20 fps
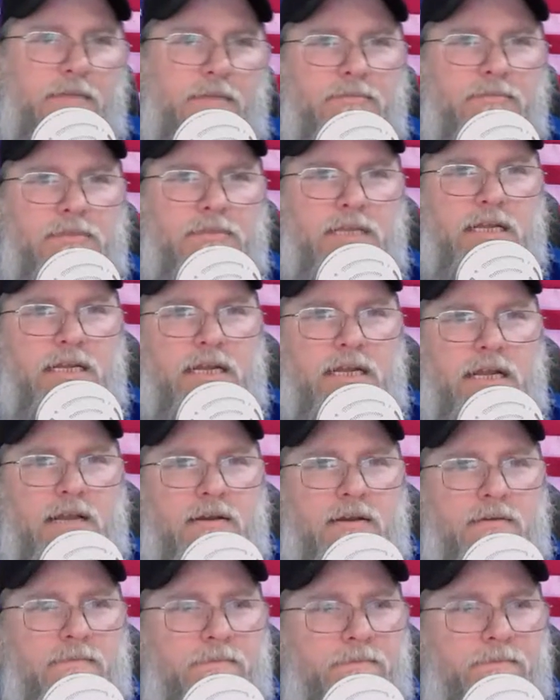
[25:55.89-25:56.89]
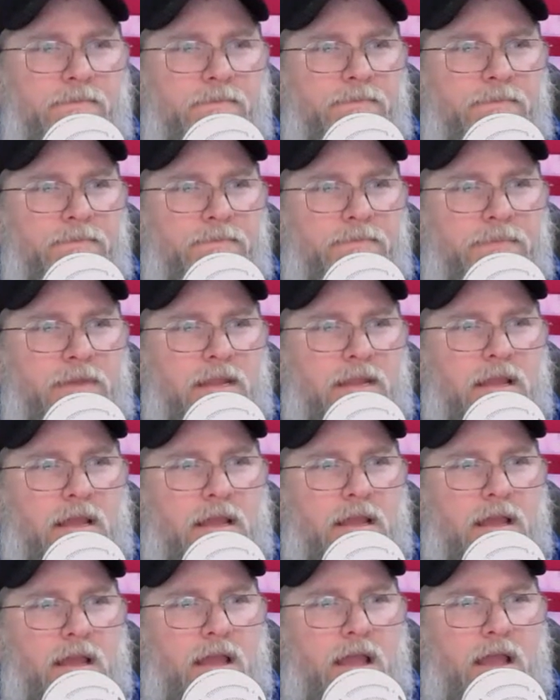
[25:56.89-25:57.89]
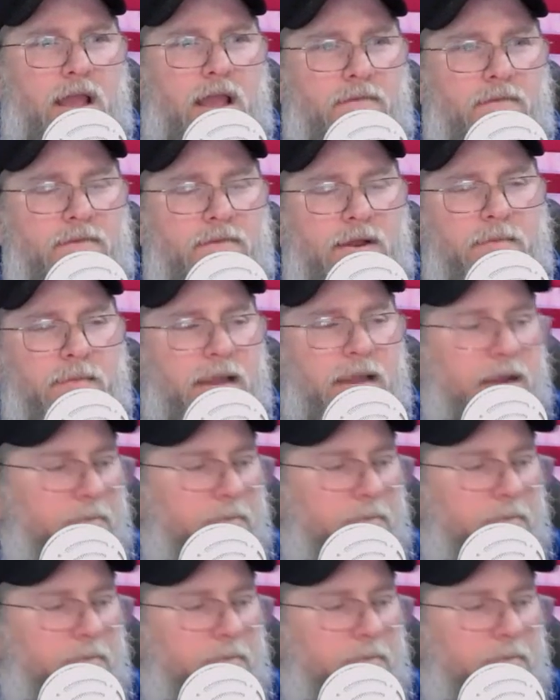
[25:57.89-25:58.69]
I'll tell you now. I'm very mad about